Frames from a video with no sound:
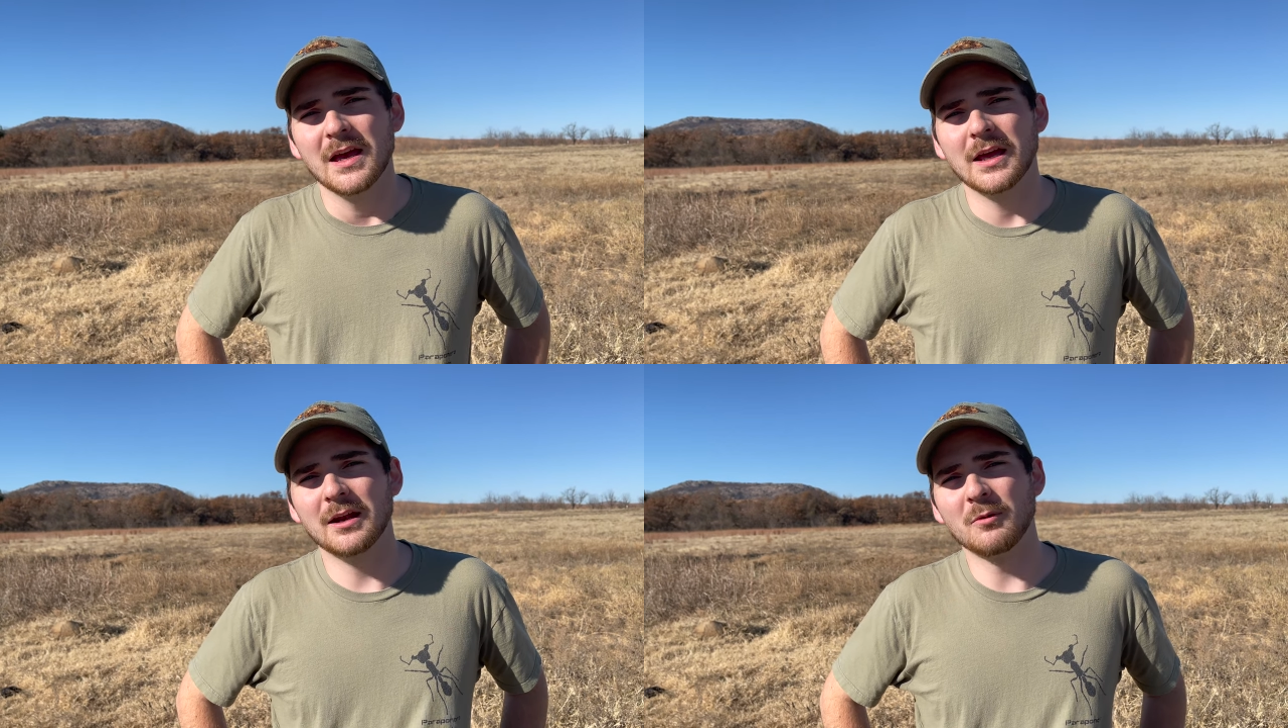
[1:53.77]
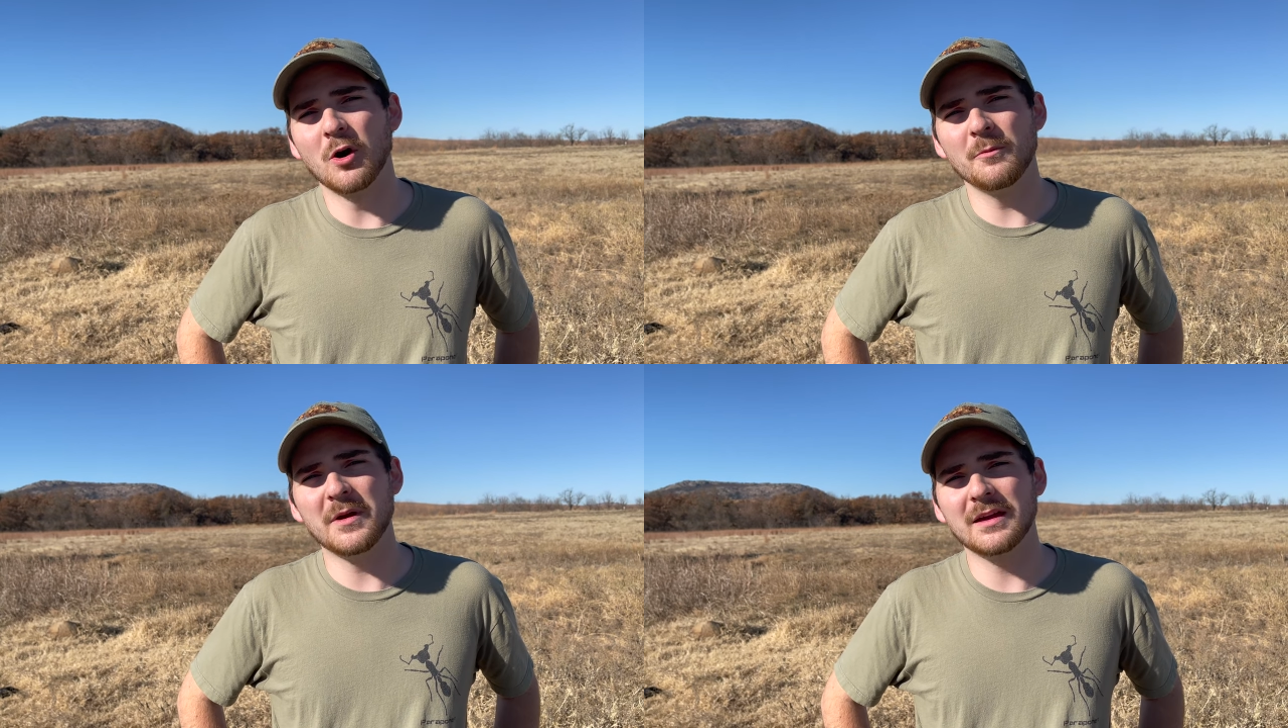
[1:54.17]
And I'm
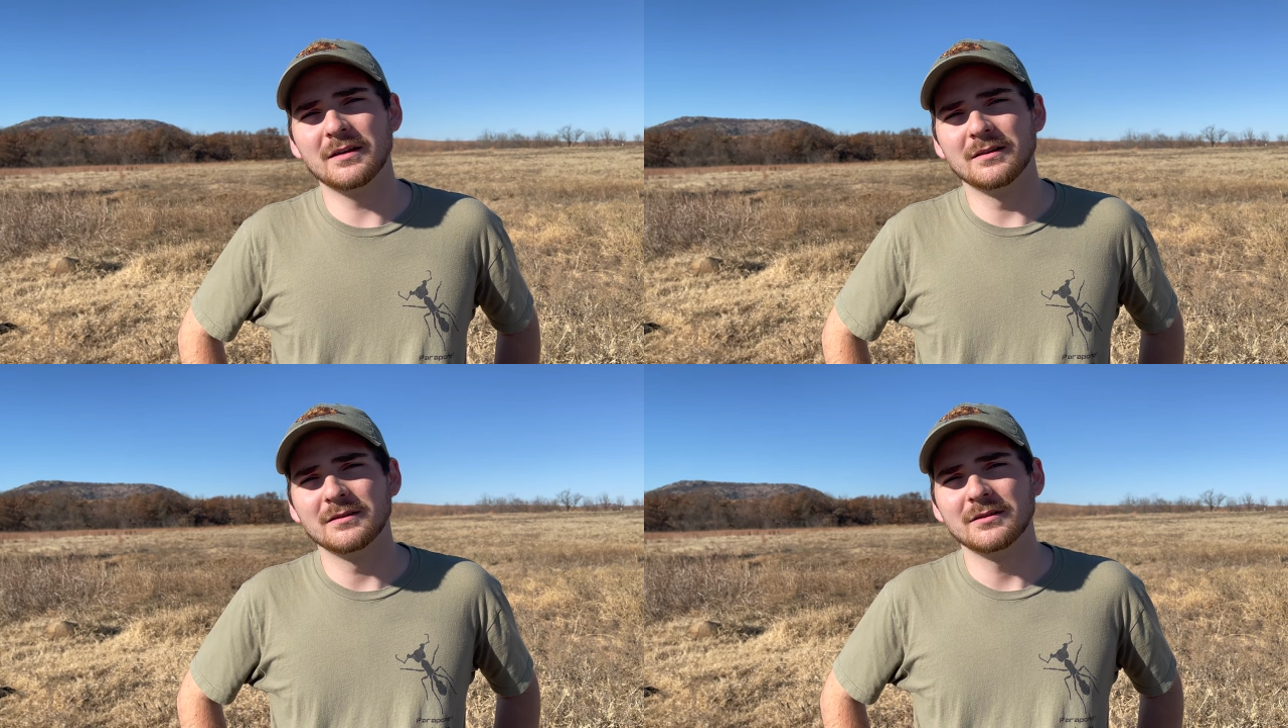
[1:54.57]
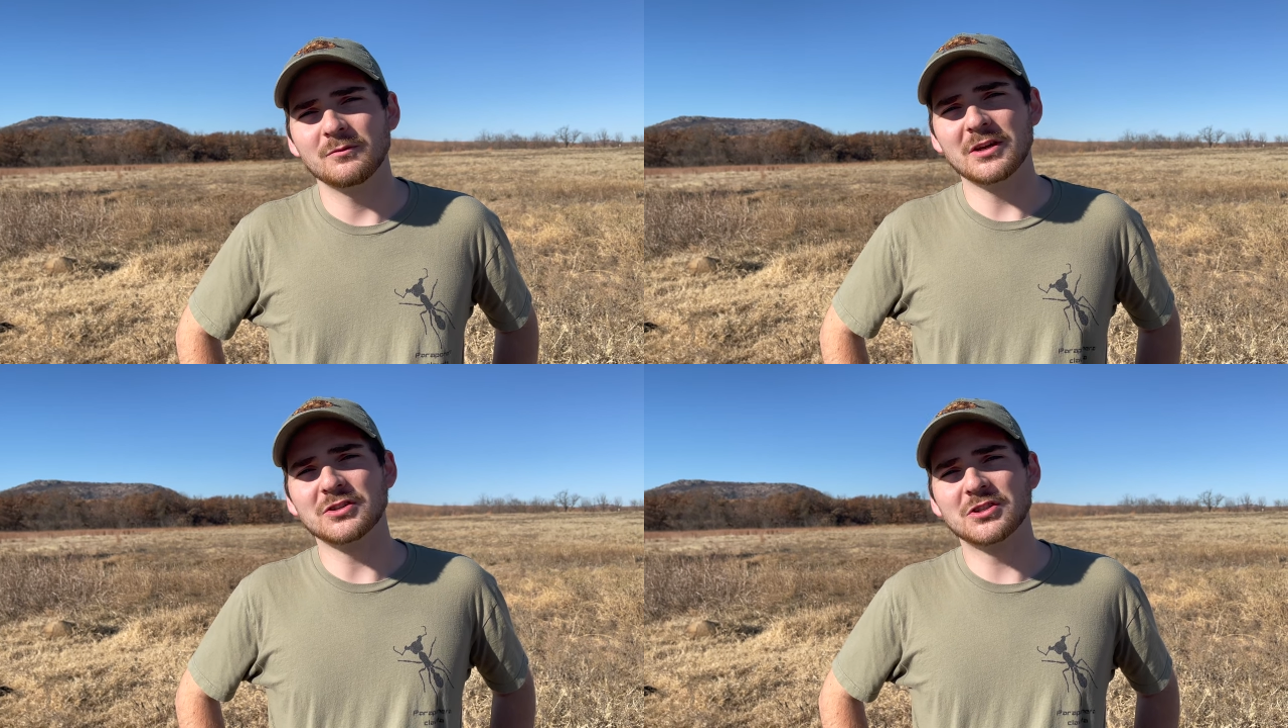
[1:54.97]
hoping that
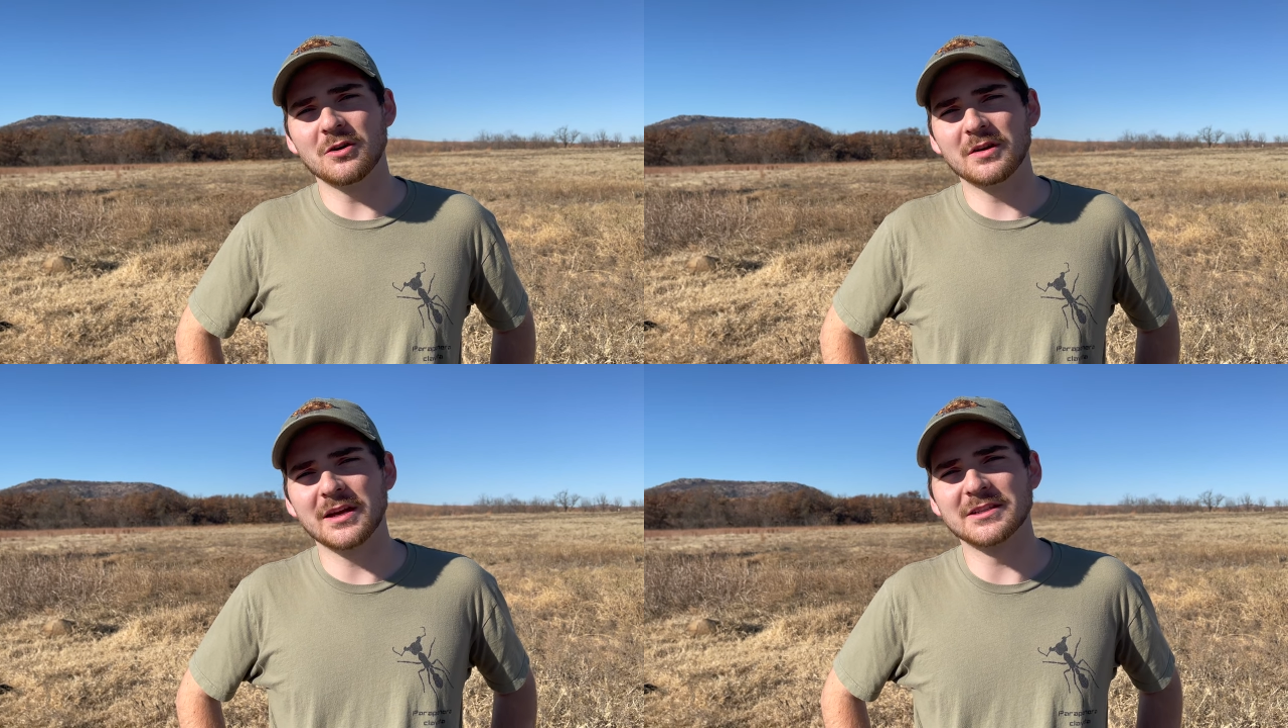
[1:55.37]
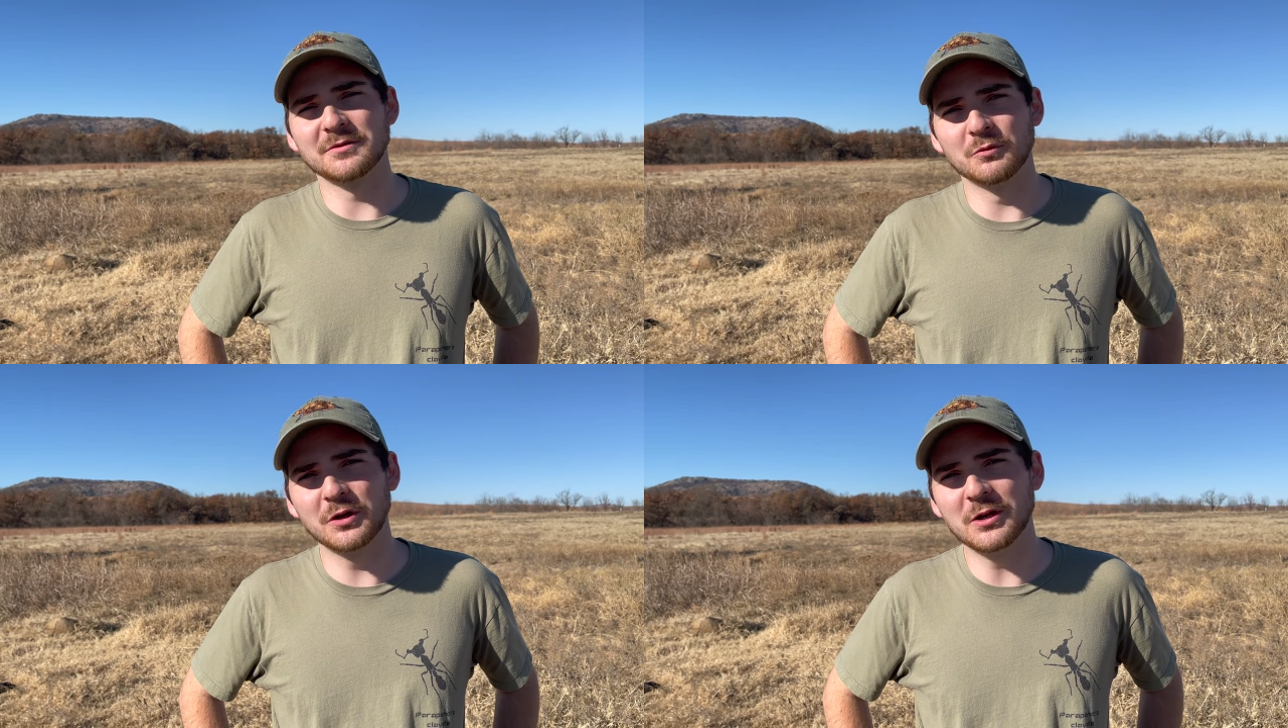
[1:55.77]
we can showcase
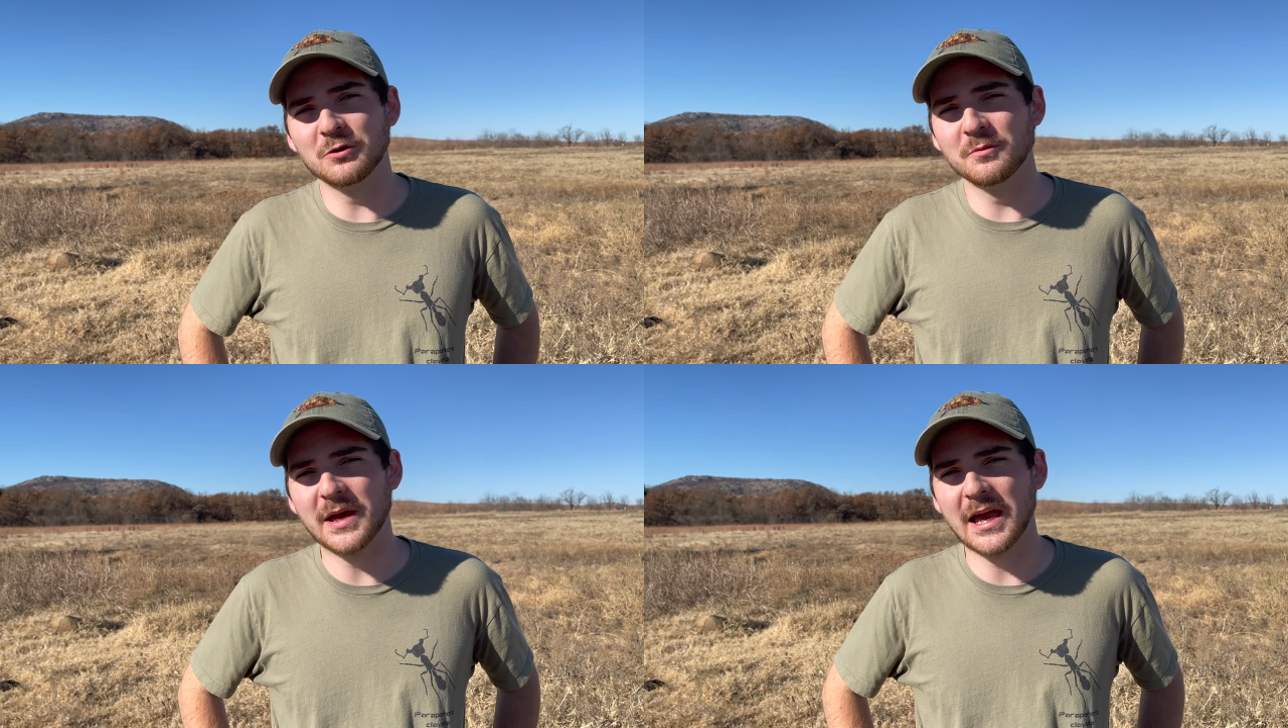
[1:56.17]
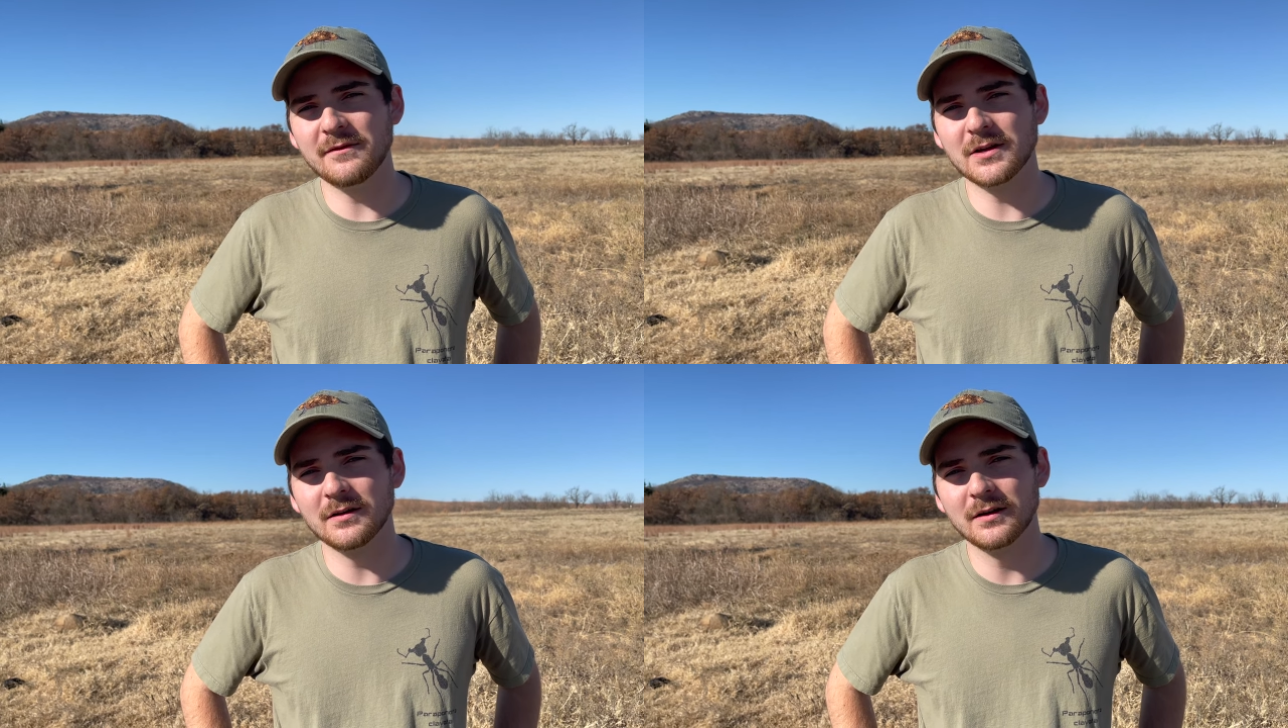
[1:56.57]
some really cool
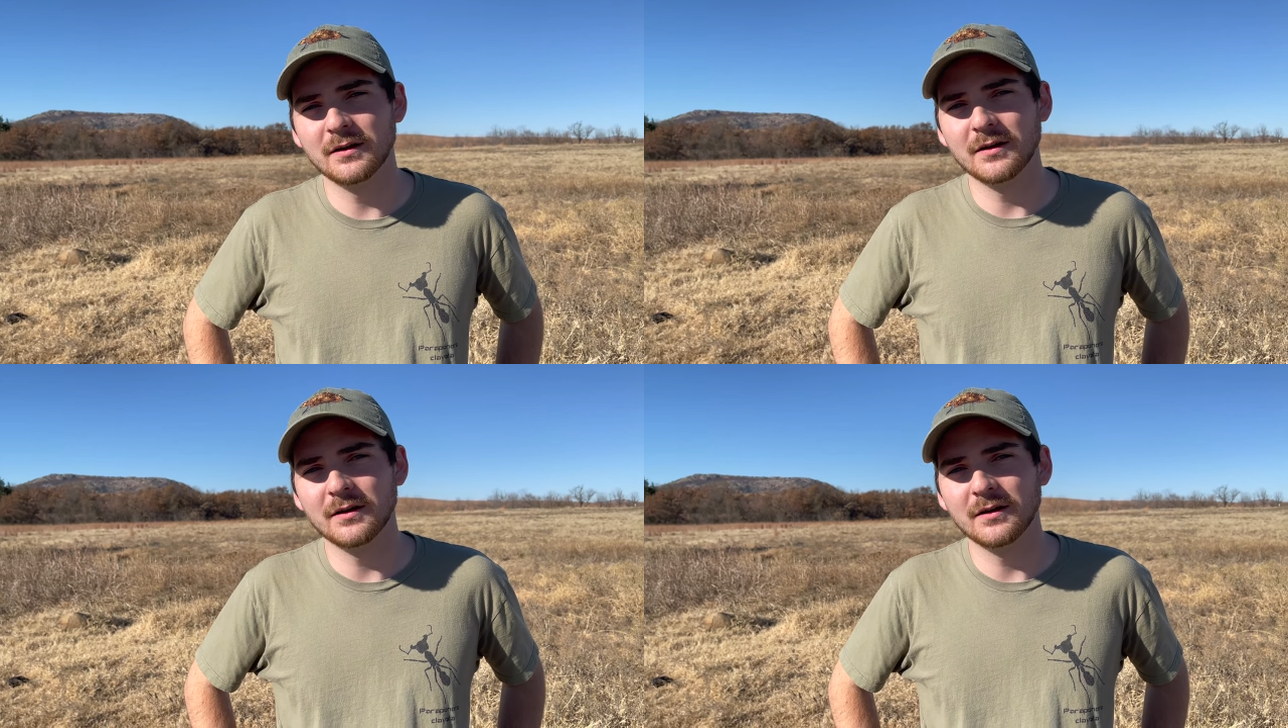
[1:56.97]
behavior